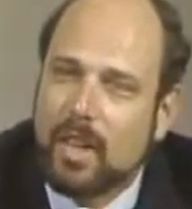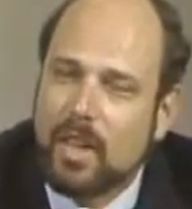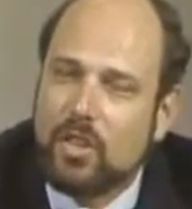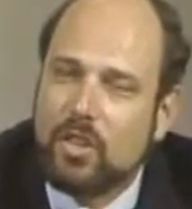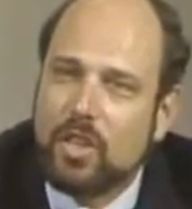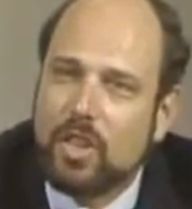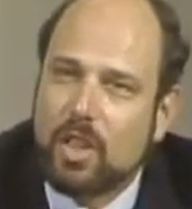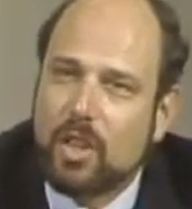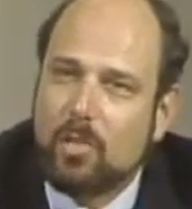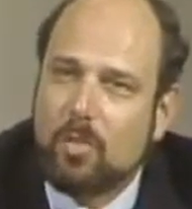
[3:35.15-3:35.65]

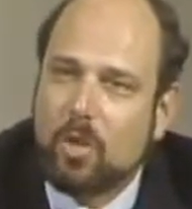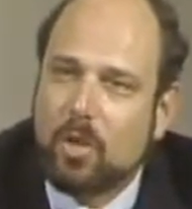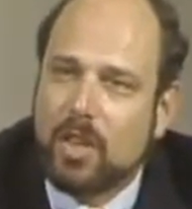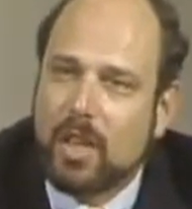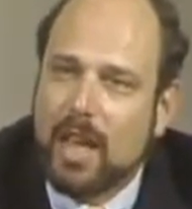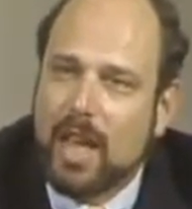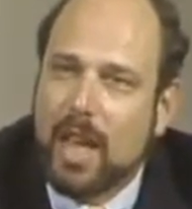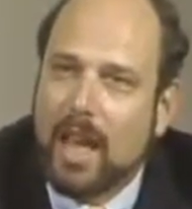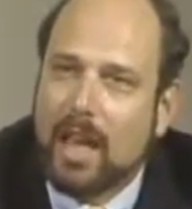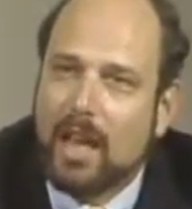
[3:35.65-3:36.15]
easy to
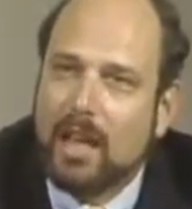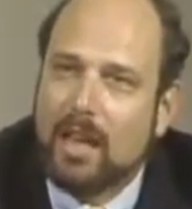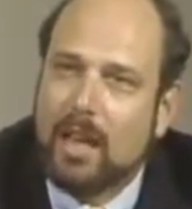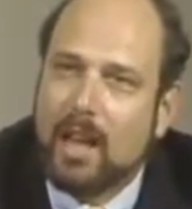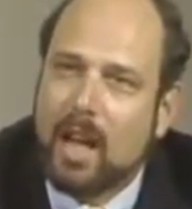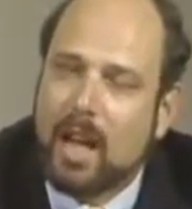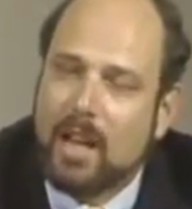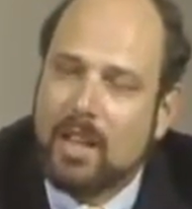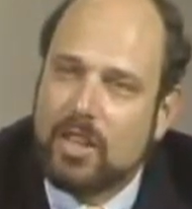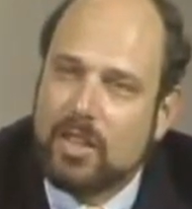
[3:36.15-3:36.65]
communicate,
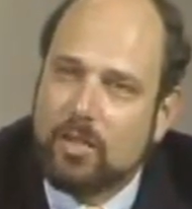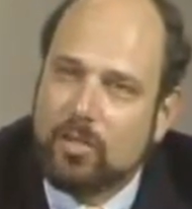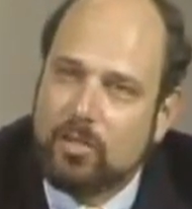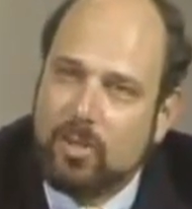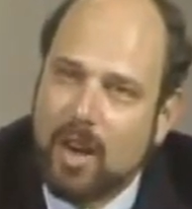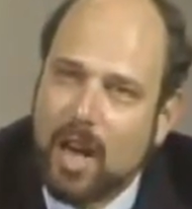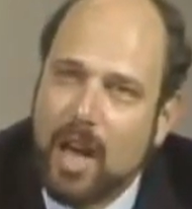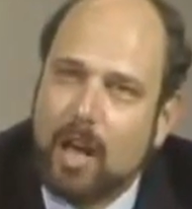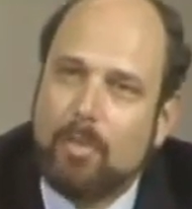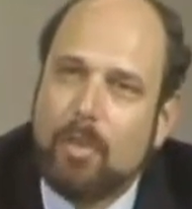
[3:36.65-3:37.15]
it's
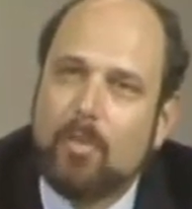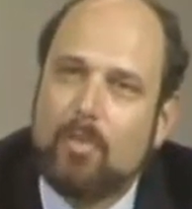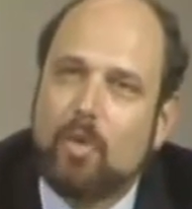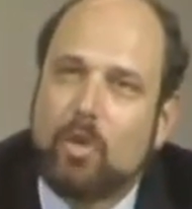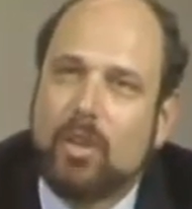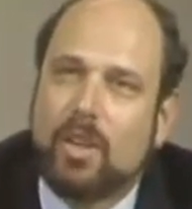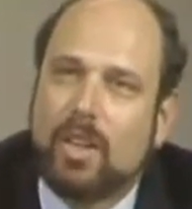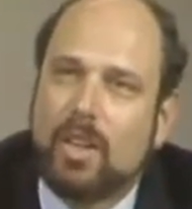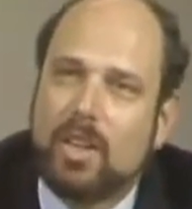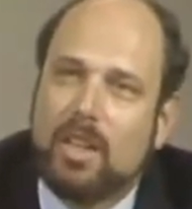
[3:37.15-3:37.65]

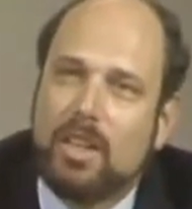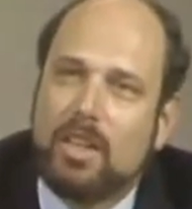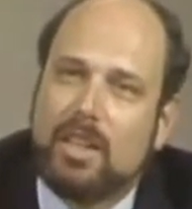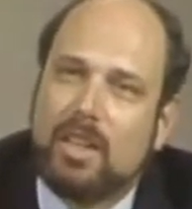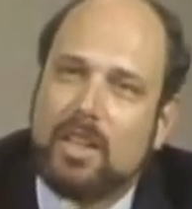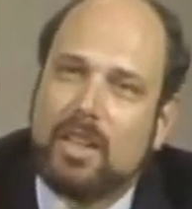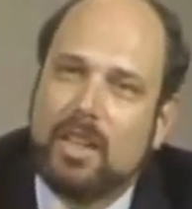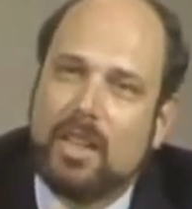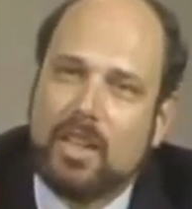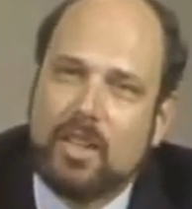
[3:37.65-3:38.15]

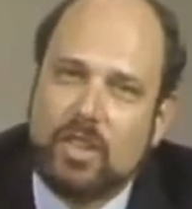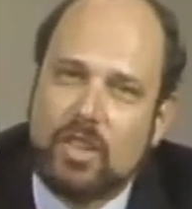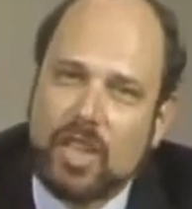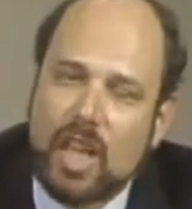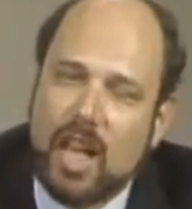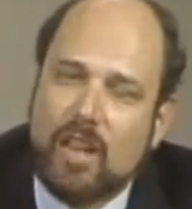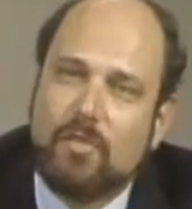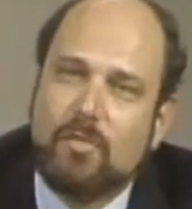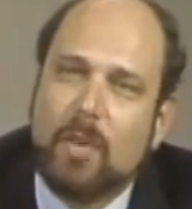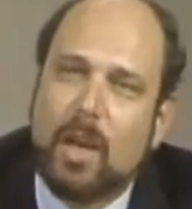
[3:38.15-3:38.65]
problem-oriented, it
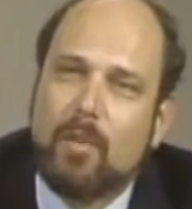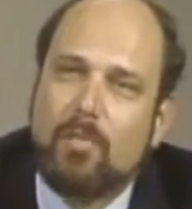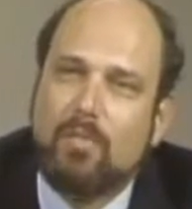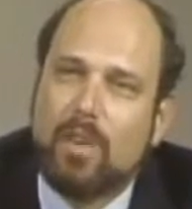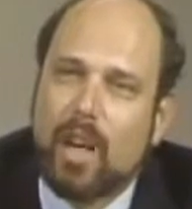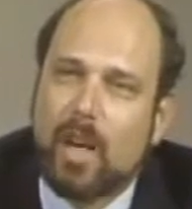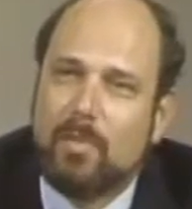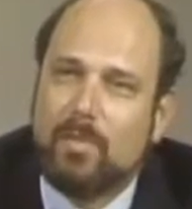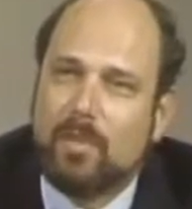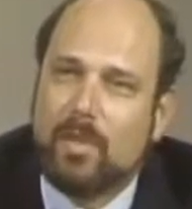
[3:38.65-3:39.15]
solves my
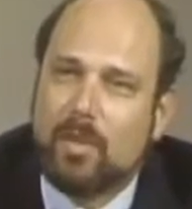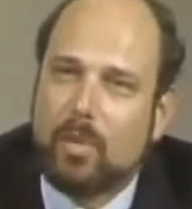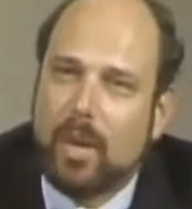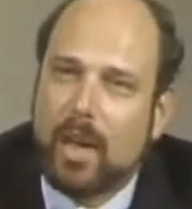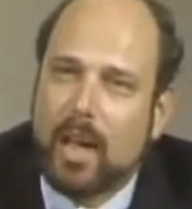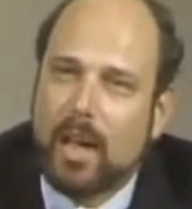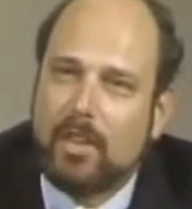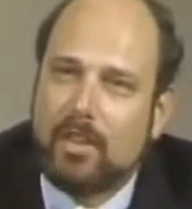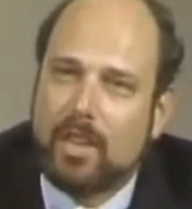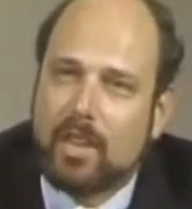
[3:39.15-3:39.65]
problem in
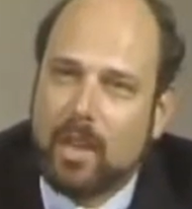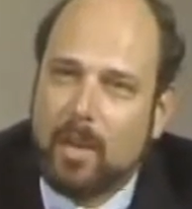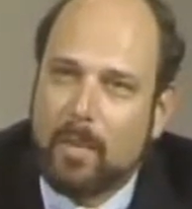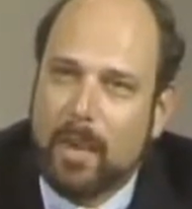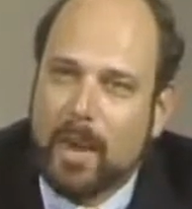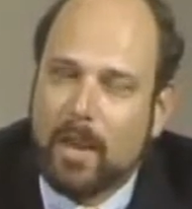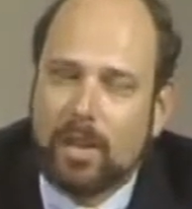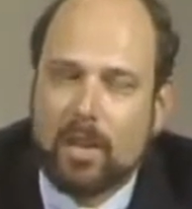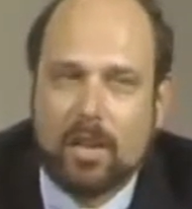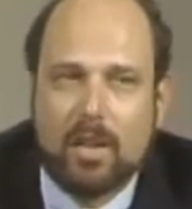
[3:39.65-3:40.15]
the way I think
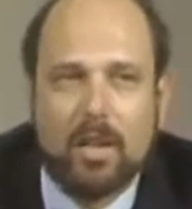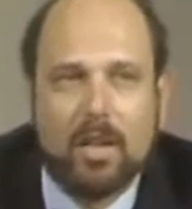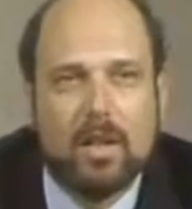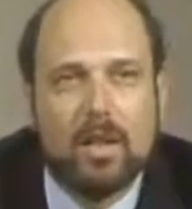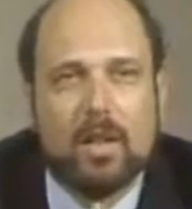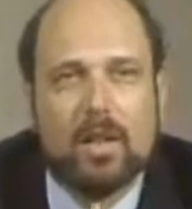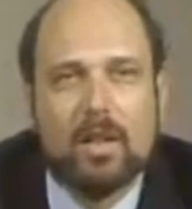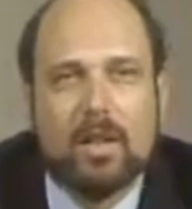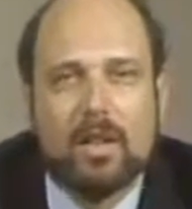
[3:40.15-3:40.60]
about it.